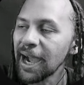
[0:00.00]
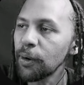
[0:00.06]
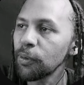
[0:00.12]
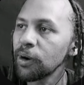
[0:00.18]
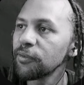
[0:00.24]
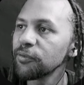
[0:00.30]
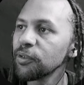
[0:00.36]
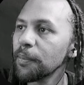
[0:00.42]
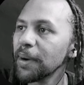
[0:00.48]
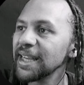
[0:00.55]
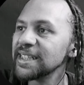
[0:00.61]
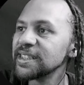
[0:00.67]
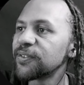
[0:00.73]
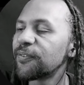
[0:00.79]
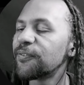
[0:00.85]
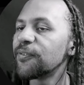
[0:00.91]
power
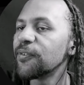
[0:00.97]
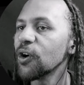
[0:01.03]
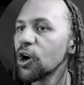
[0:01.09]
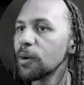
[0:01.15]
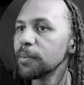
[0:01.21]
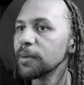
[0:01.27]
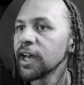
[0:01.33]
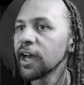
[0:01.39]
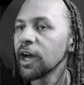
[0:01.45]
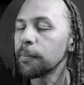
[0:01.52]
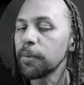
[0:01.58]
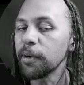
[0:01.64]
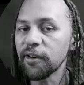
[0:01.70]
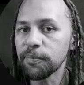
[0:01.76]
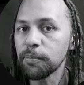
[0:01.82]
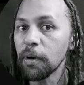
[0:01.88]
remains firmly
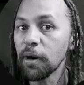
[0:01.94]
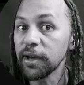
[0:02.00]
above